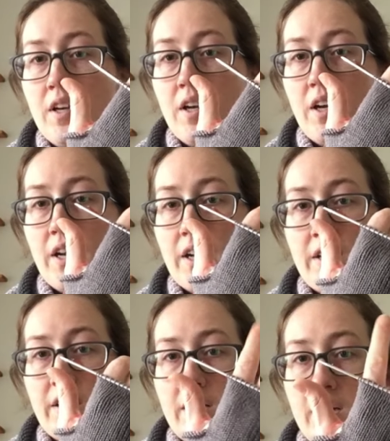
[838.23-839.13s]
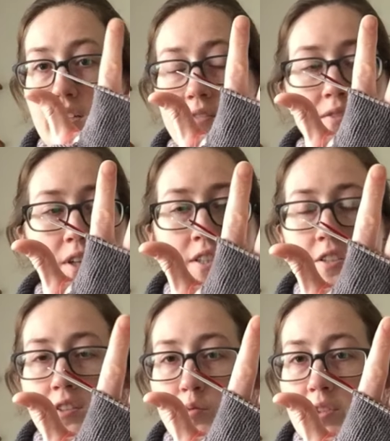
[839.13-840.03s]
and I
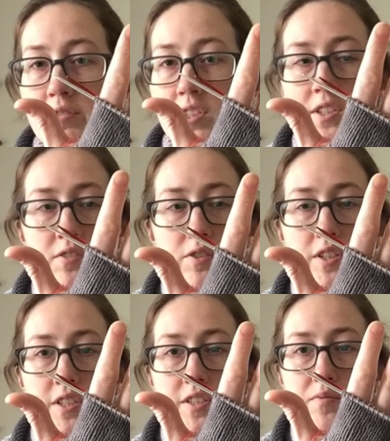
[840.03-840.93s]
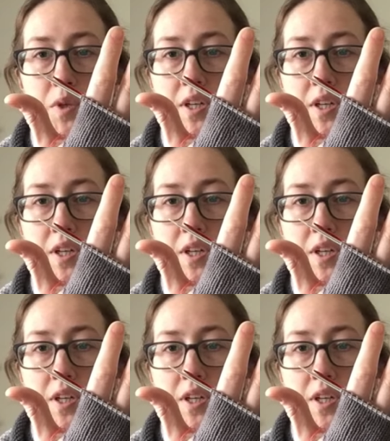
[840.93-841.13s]
should be finished with these, but